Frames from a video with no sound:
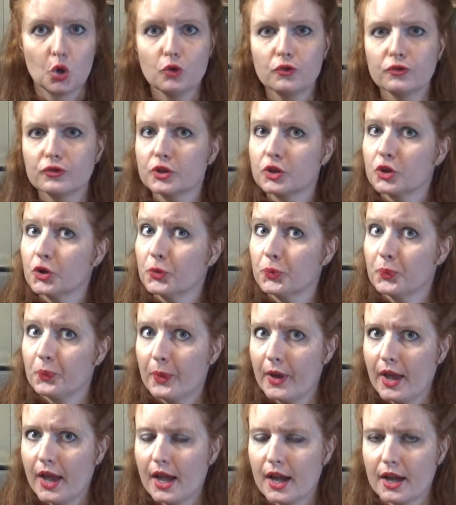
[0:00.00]
often
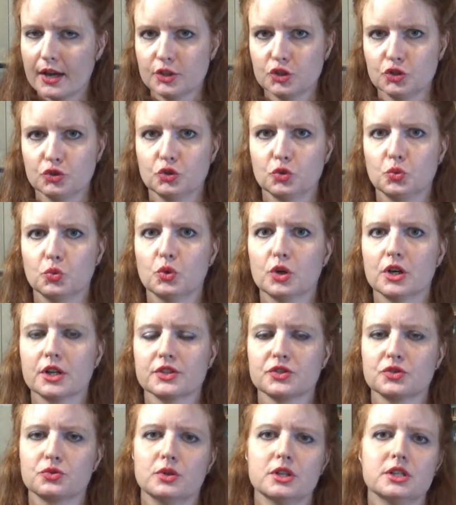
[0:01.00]
compared to the
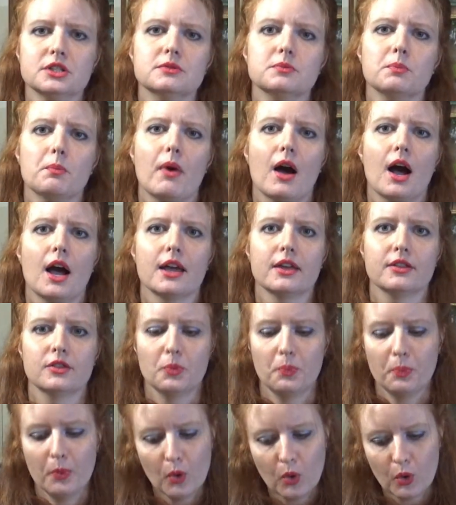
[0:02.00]
works written by
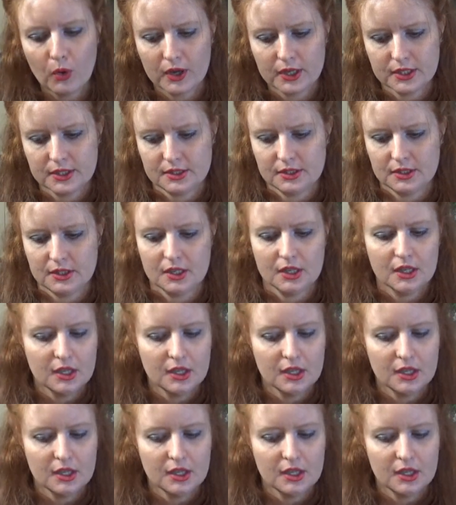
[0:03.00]
the poet